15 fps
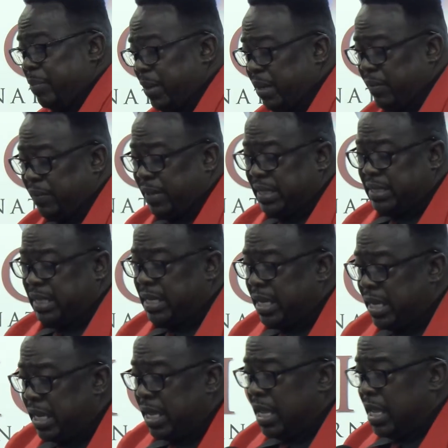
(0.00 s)
paraphrasing,
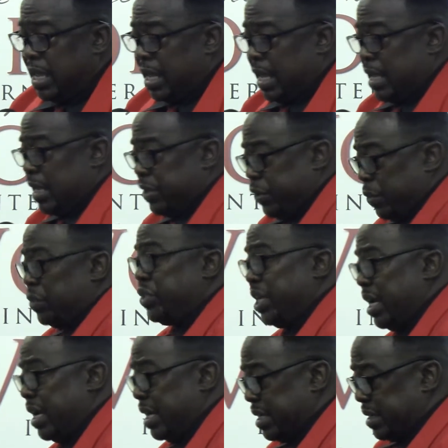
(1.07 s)
two
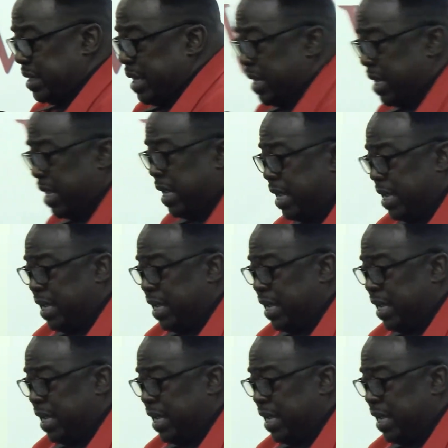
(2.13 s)
sons. And,